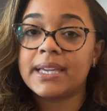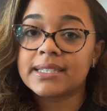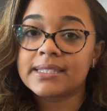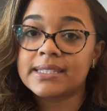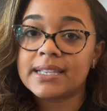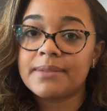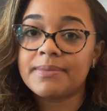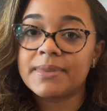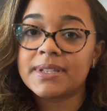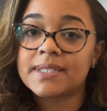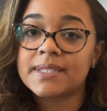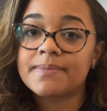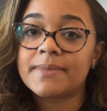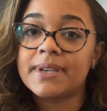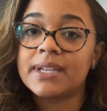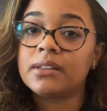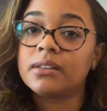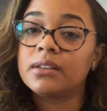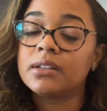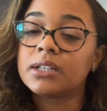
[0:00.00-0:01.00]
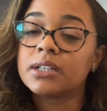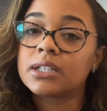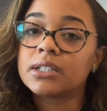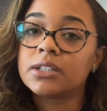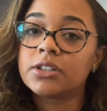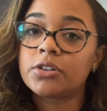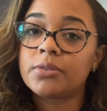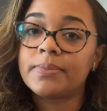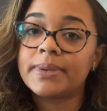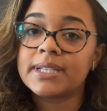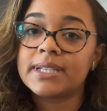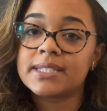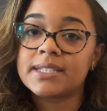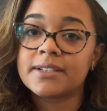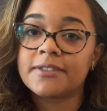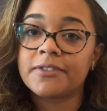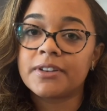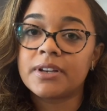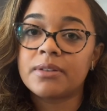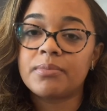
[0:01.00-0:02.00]
statements may look a little bit
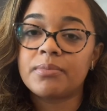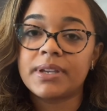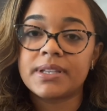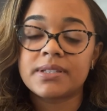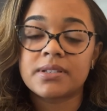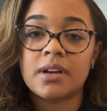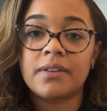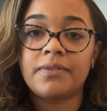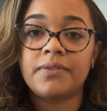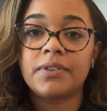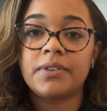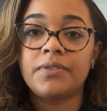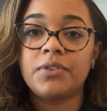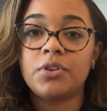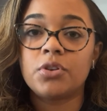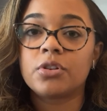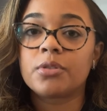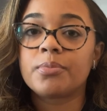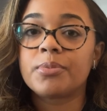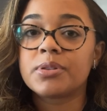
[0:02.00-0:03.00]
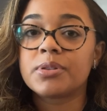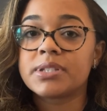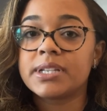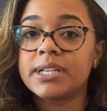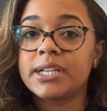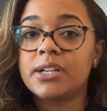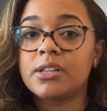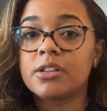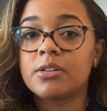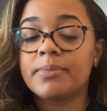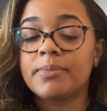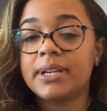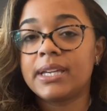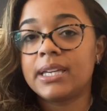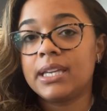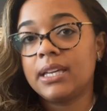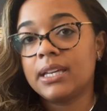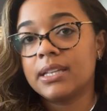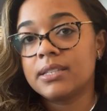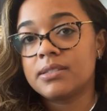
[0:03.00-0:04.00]
different based off of your particular
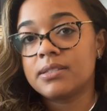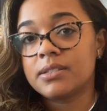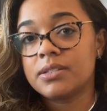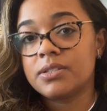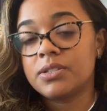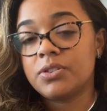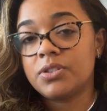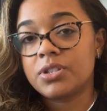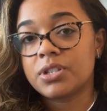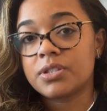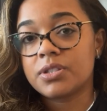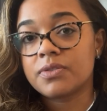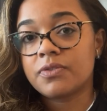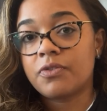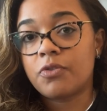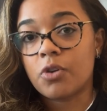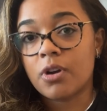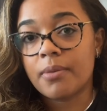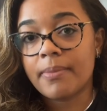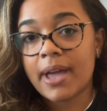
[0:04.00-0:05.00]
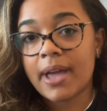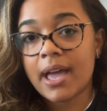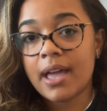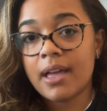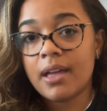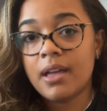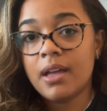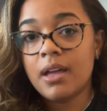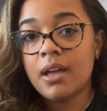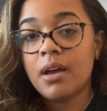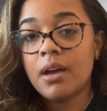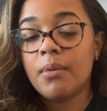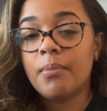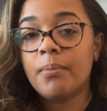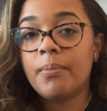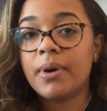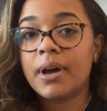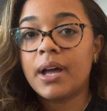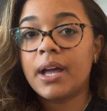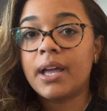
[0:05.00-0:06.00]
banking institution's format,
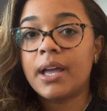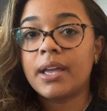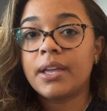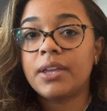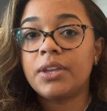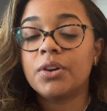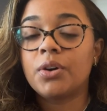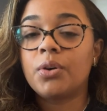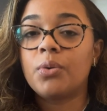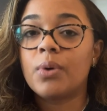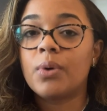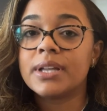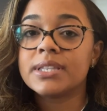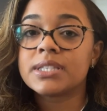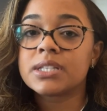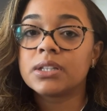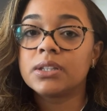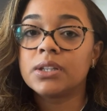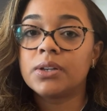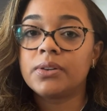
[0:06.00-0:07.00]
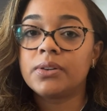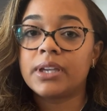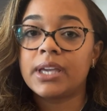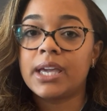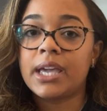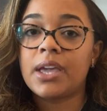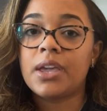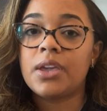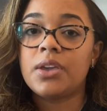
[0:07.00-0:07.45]
but you'll want to locate